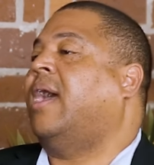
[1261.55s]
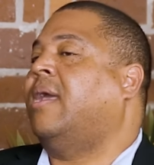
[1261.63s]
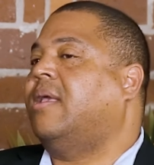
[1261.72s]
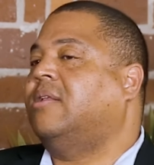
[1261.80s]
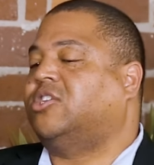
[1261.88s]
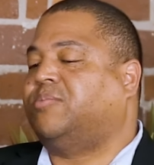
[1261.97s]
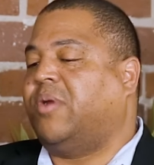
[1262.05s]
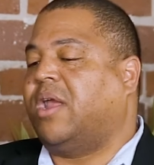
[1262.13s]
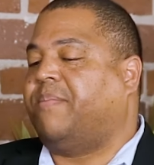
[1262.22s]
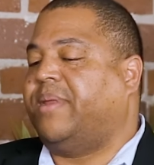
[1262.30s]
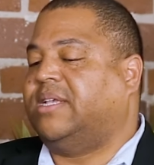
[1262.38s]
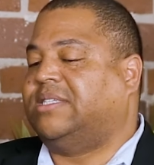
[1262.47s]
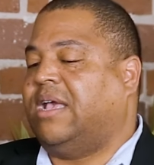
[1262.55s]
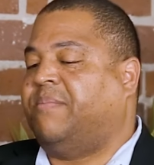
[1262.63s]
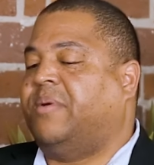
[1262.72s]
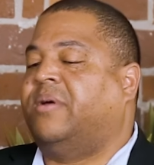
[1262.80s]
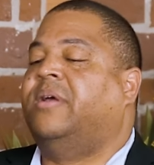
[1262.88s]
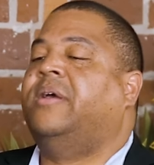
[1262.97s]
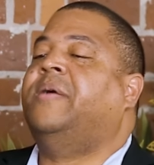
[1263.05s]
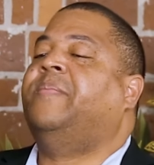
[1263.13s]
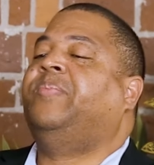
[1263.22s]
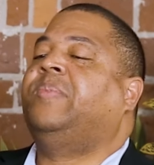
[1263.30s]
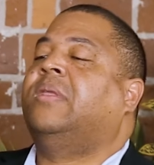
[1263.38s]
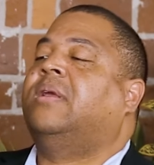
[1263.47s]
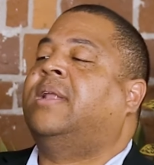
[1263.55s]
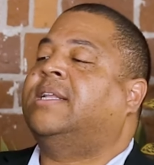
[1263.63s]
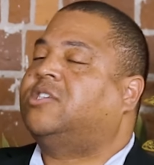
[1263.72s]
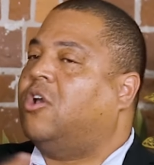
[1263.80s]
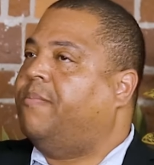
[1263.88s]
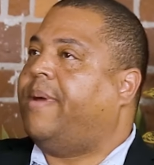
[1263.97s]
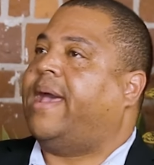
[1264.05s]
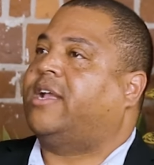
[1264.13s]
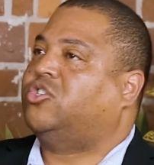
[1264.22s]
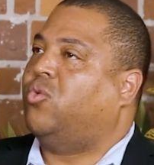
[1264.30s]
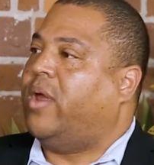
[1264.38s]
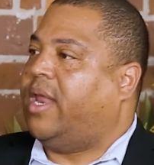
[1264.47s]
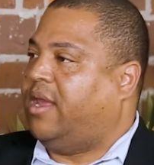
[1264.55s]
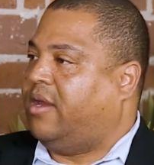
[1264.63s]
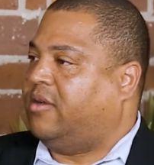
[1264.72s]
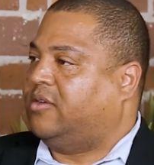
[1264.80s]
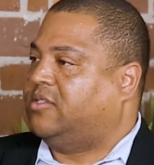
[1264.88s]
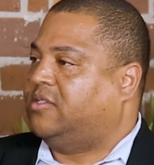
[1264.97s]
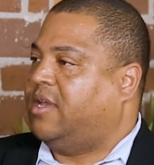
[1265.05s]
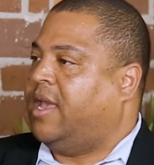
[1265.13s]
I can just bring up an example. Let's go back 20 years